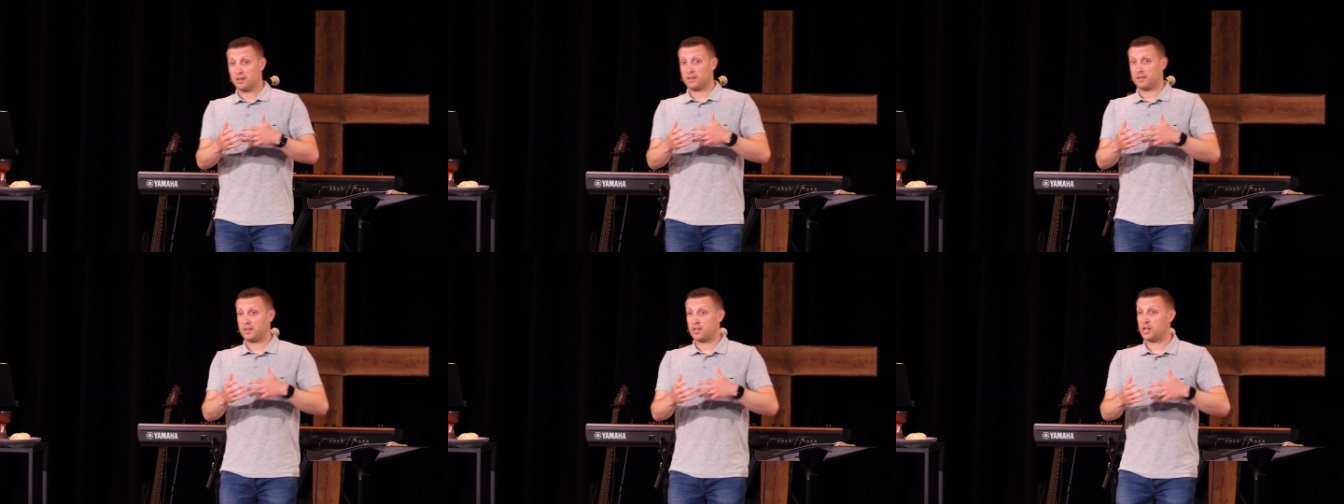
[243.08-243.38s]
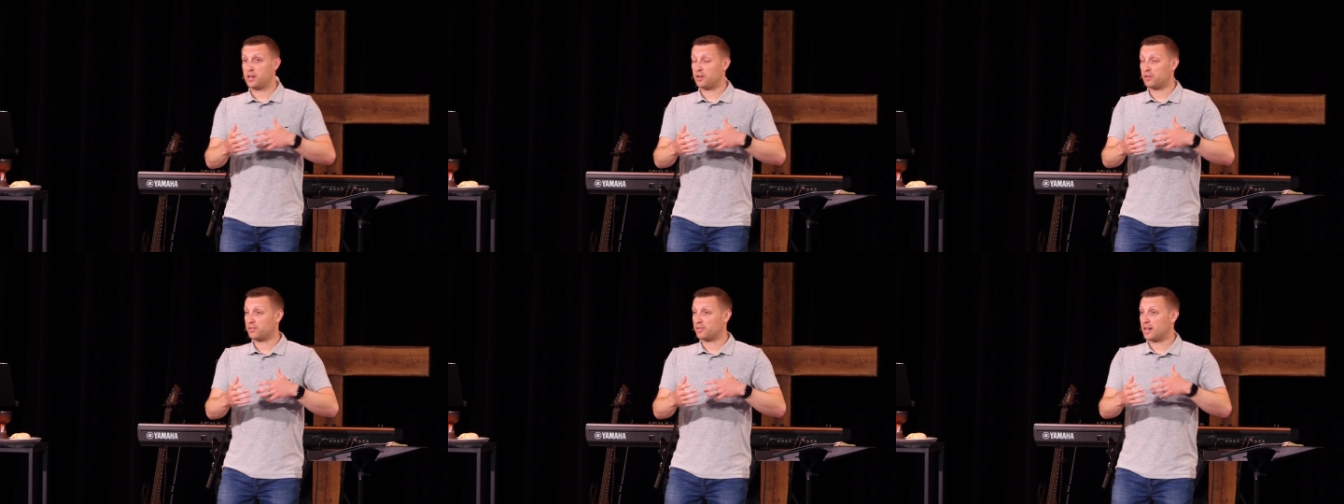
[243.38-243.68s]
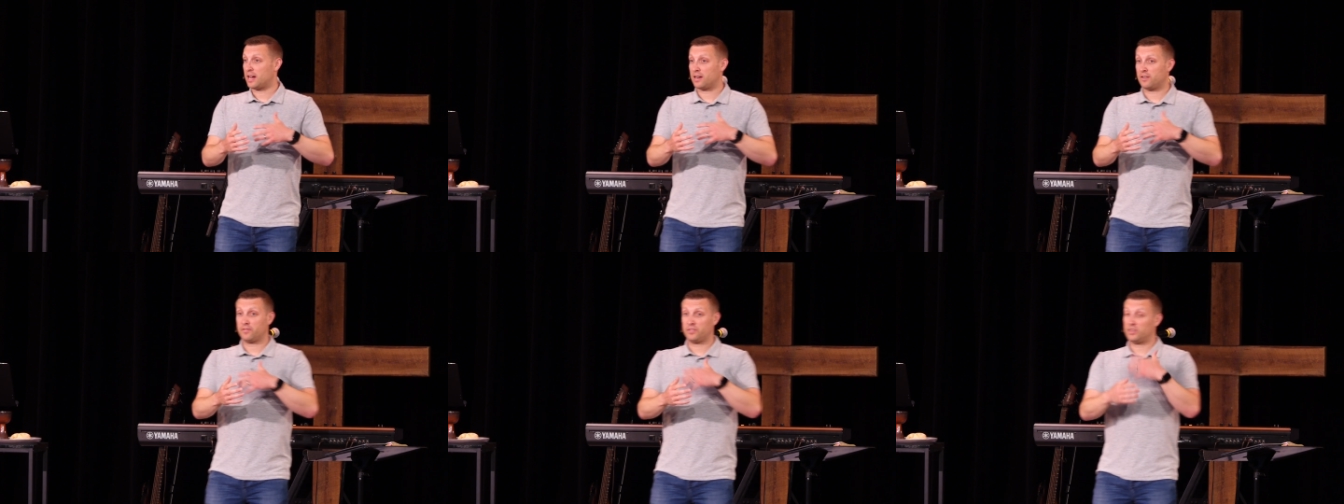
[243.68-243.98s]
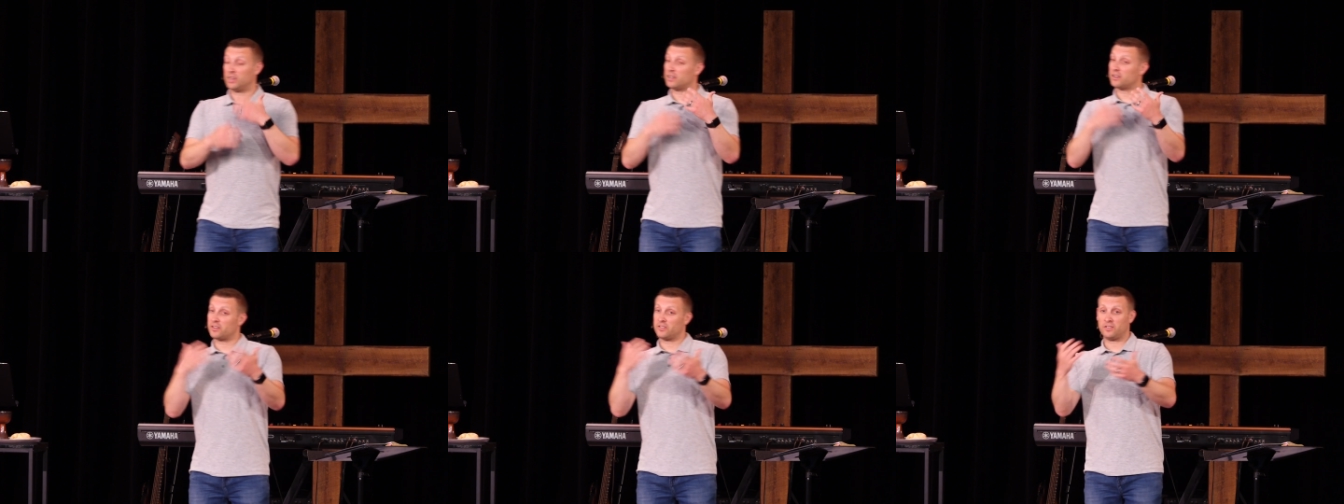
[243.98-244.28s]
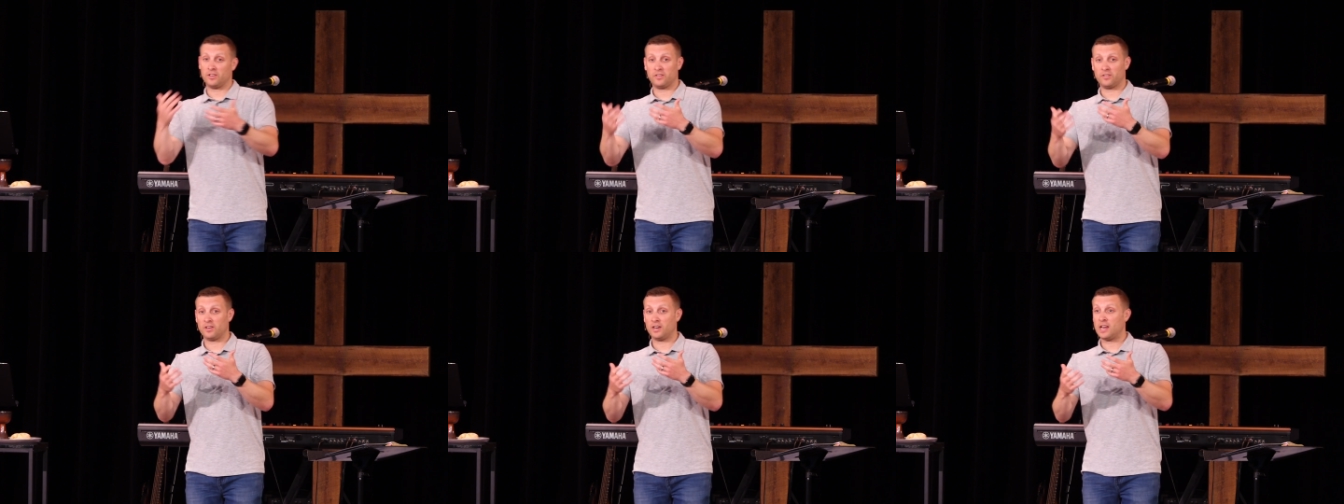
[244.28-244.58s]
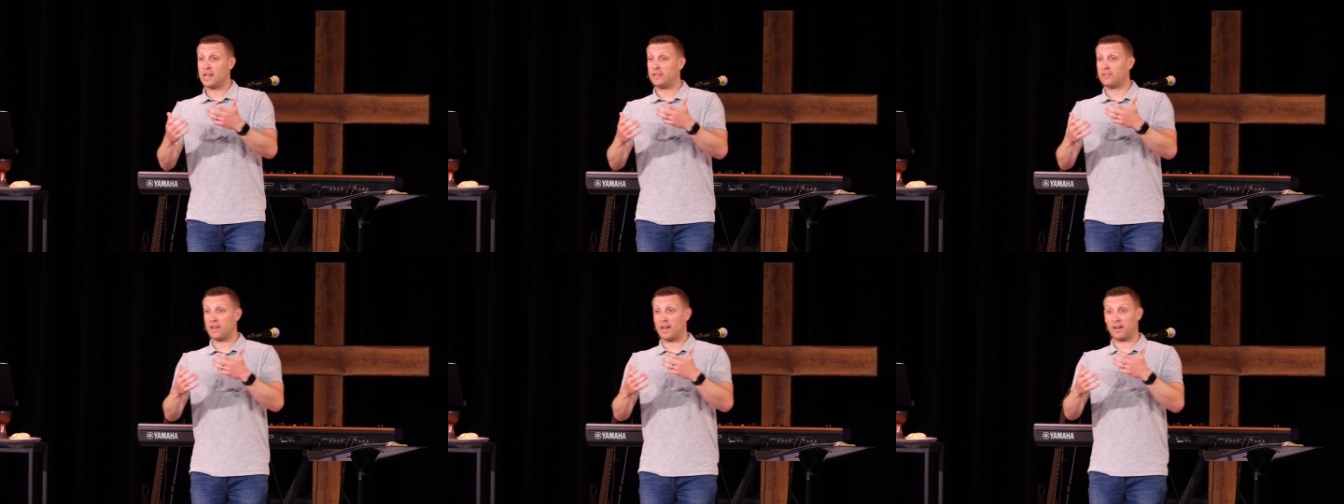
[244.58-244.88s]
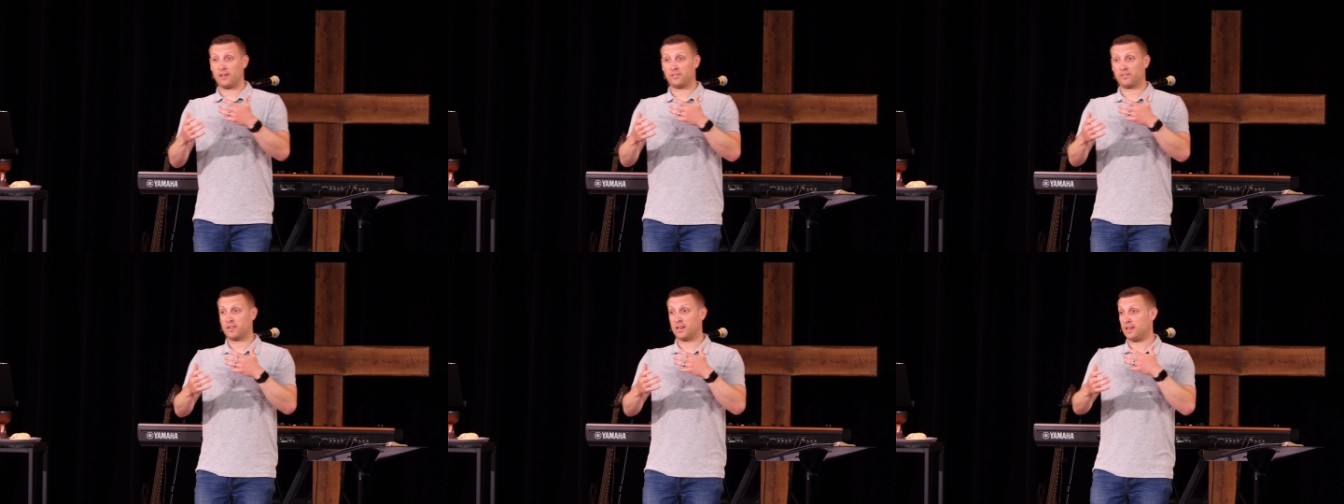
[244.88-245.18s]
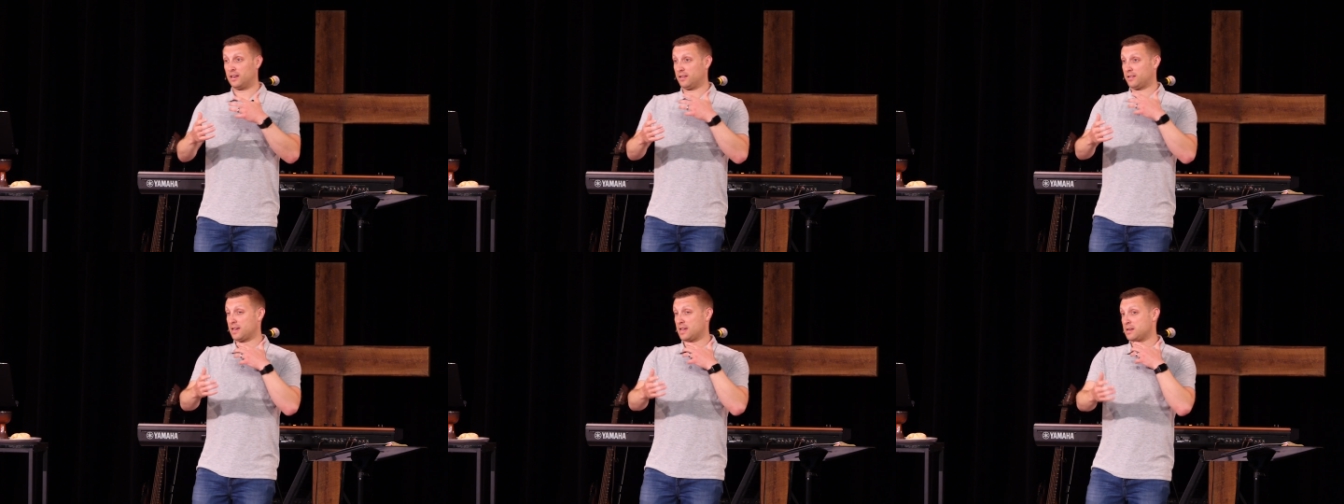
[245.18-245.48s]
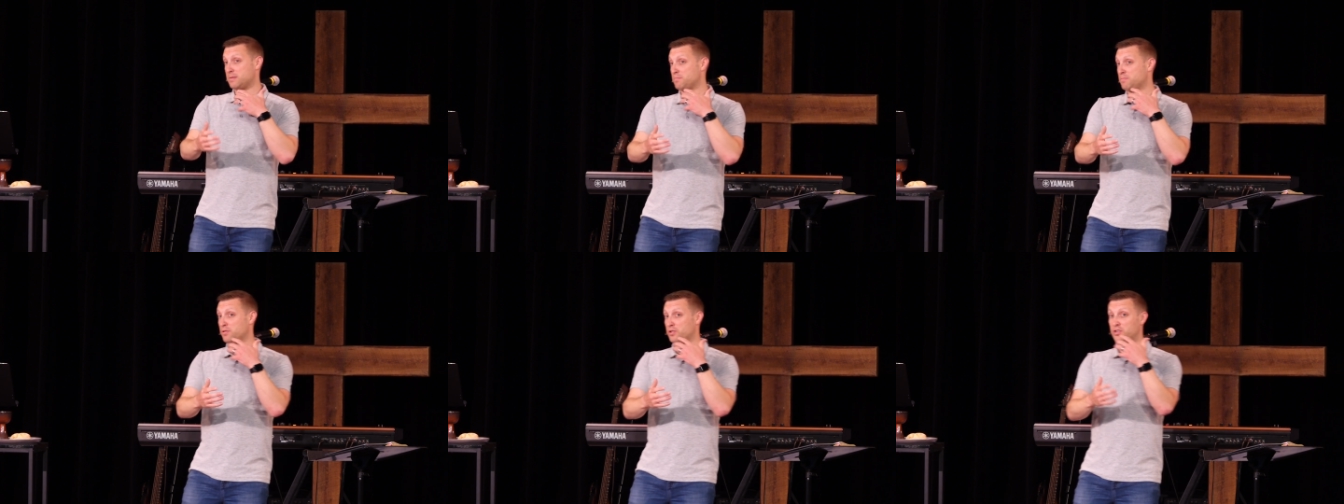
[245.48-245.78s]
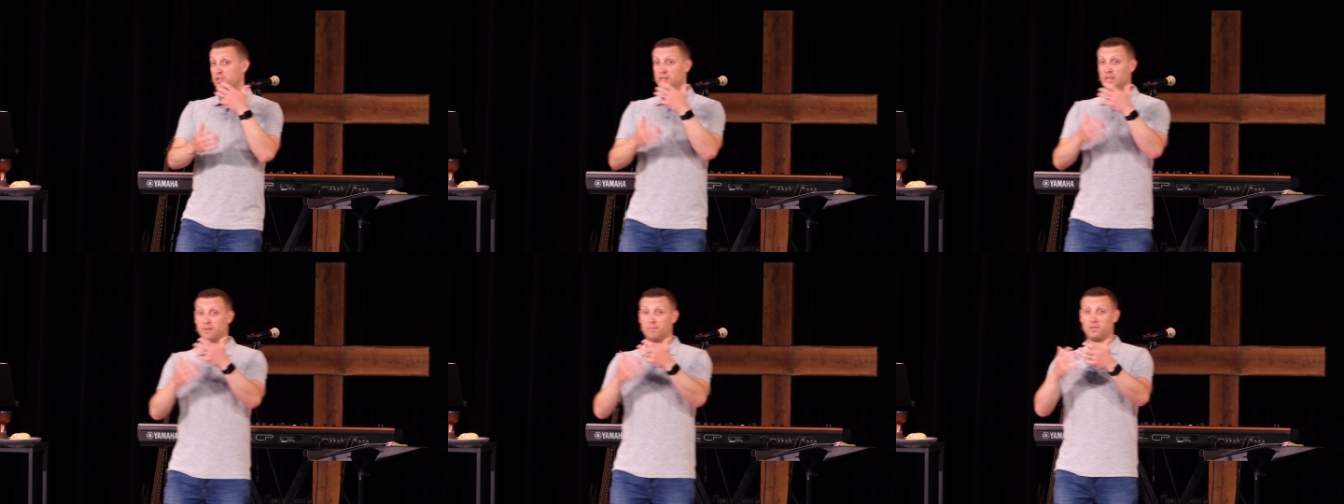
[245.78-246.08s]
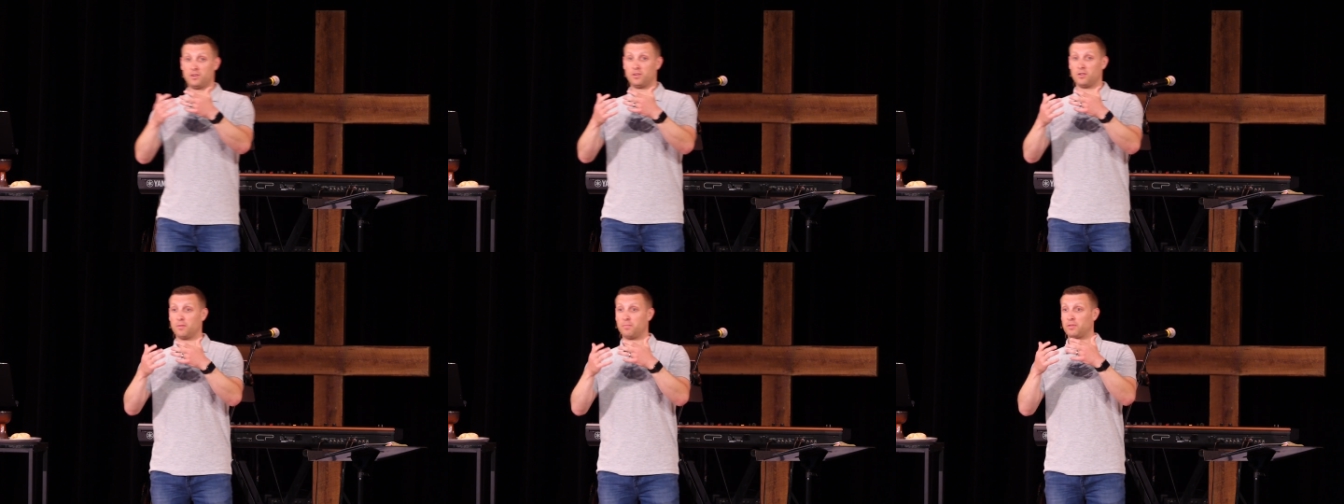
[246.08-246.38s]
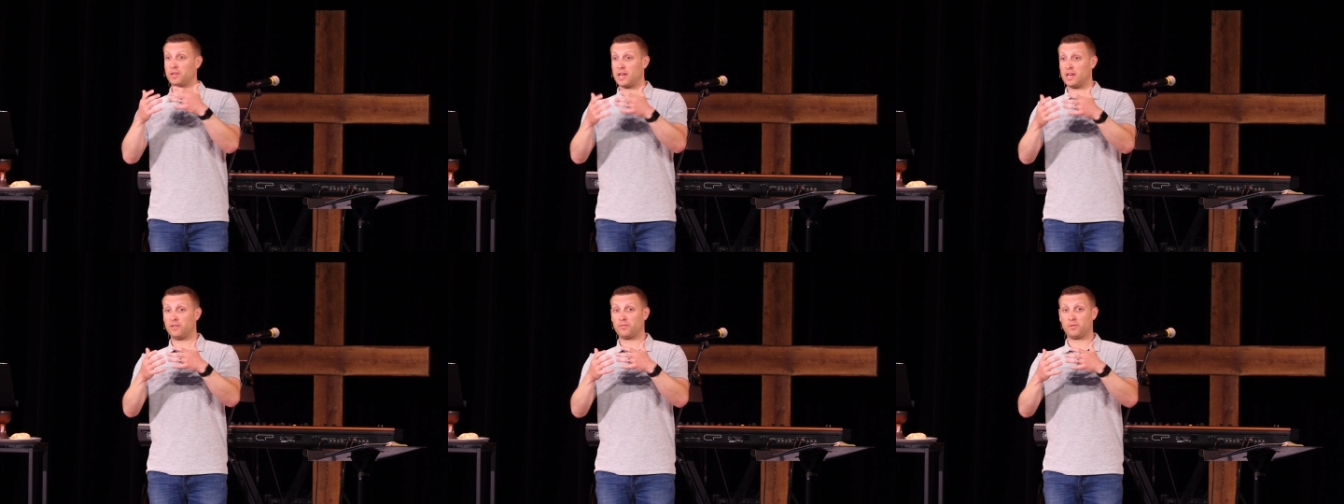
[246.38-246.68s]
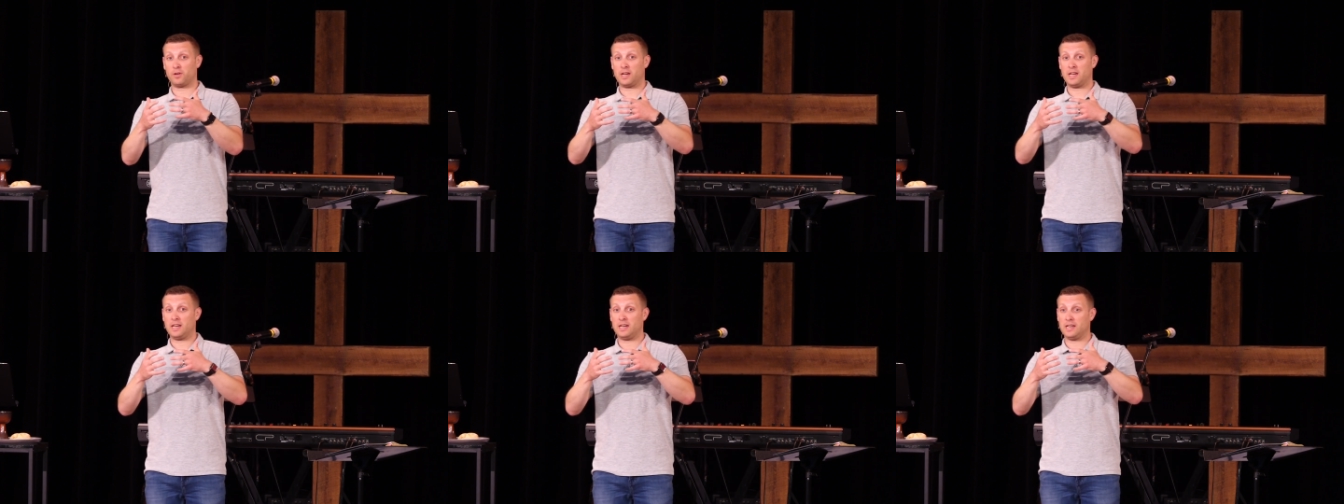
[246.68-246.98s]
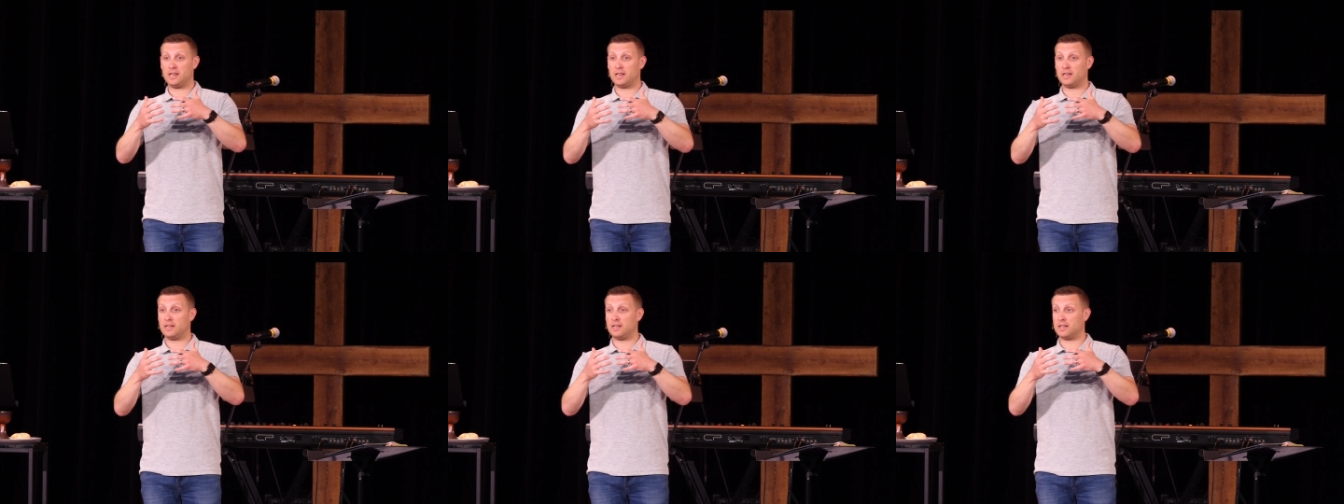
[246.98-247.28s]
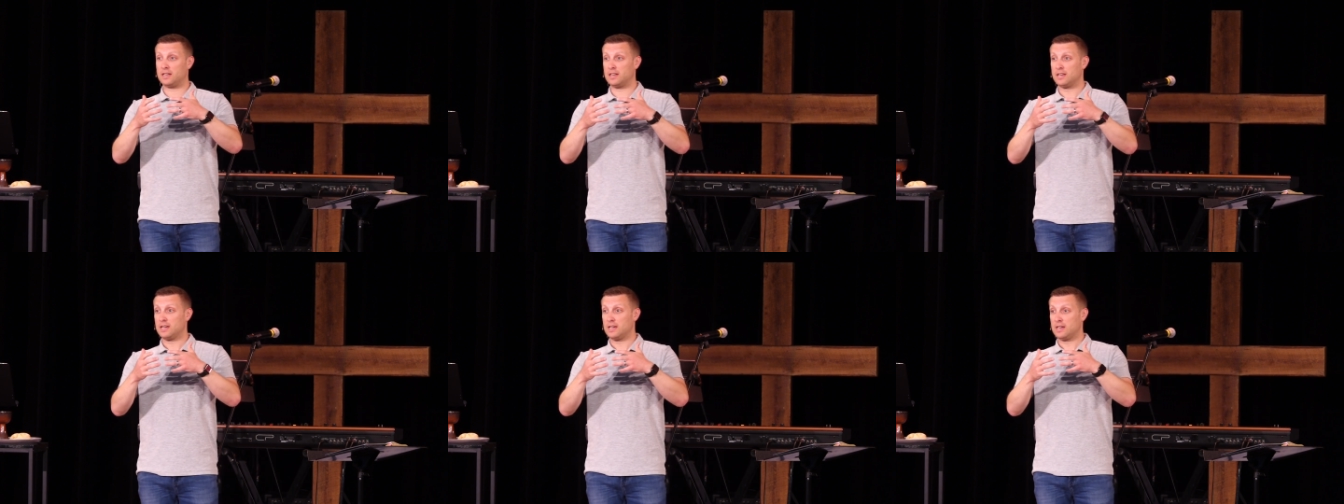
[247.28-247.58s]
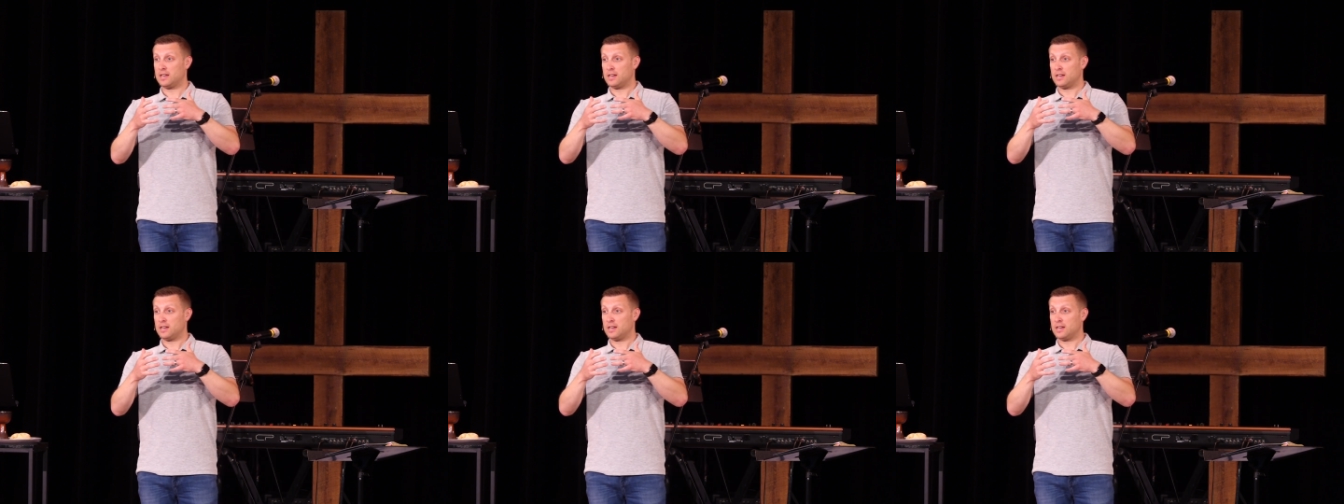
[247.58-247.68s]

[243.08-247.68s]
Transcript: you know, kind of sicknesses in his house, kind of, kind of pushed him to a place where he needed to